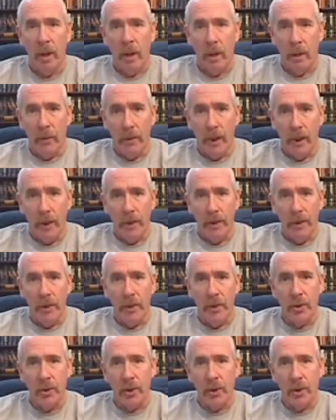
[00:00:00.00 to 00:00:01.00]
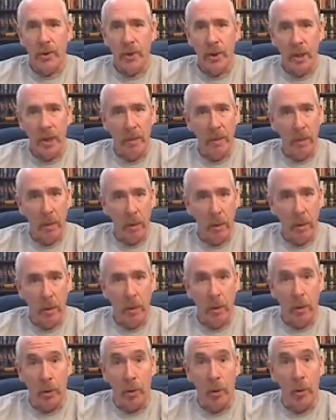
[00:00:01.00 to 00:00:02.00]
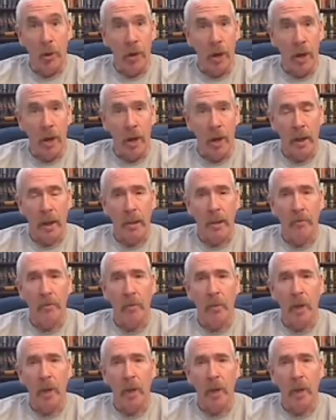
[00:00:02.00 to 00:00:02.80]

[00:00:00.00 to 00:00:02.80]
And that is to keep a good eye